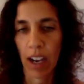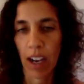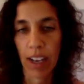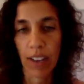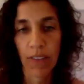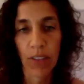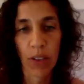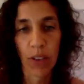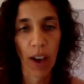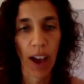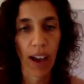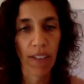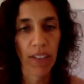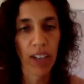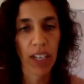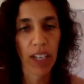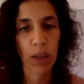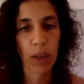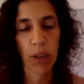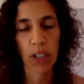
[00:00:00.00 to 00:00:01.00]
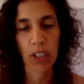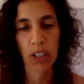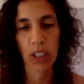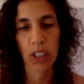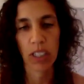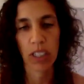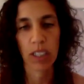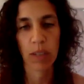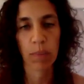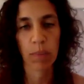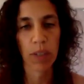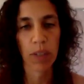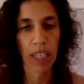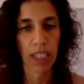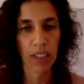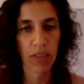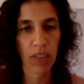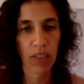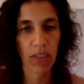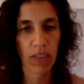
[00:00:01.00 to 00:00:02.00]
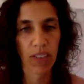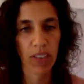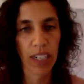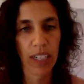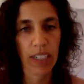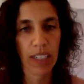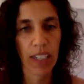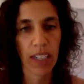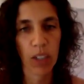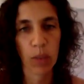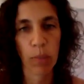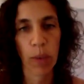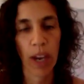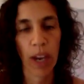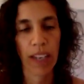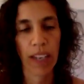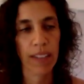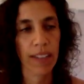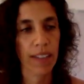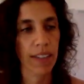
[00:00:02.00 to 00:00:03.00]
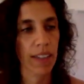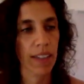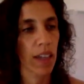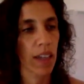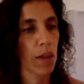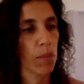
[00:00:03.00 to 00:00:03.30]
if you have any questions, please feel free to touch base,